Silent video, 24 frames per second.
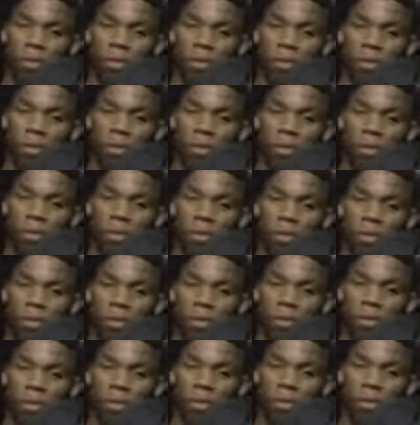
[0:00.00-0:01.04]

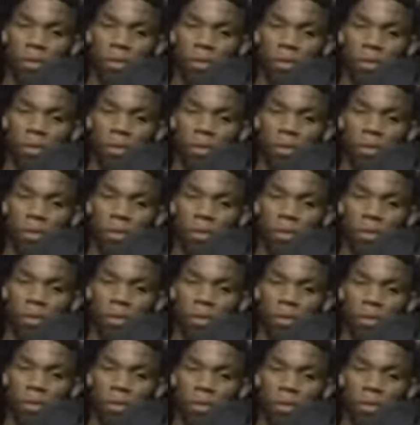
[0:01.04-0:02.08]

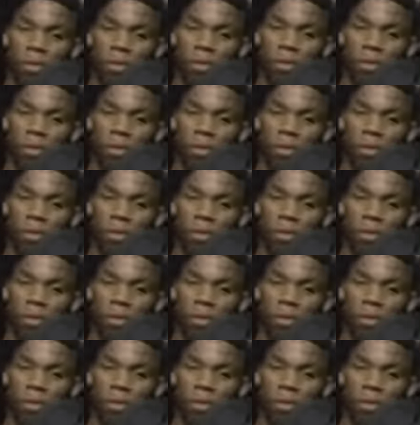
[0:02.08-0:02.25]
This person isn't speaking.